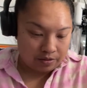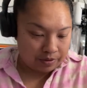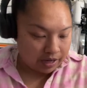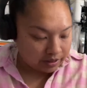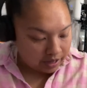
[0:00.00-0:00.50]

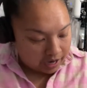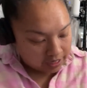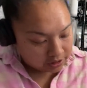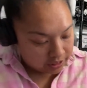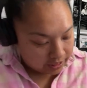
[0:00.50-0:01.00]
We got the
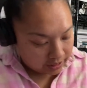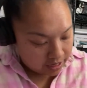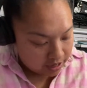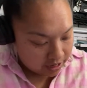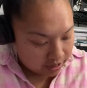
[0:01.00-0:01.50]
hydrate
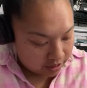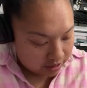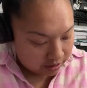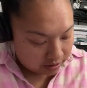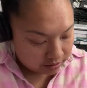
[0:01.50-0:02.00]
there.
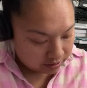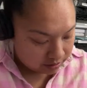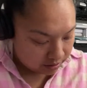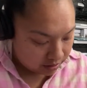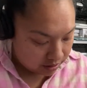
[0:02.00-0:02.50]

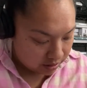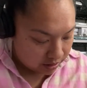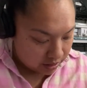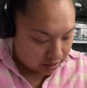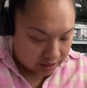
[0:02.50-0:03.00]

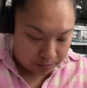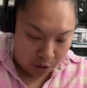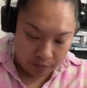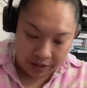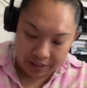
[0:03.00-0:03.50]

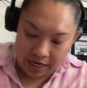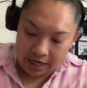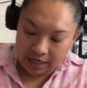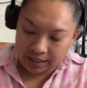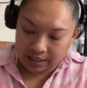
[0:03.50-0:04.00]
Small
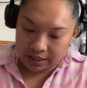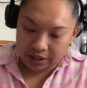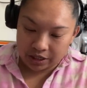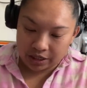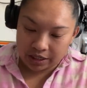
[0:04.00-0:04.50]
redating
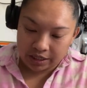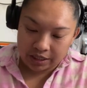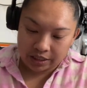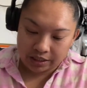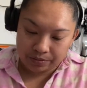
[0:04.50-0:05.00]

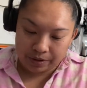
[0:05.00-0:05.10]
stickers.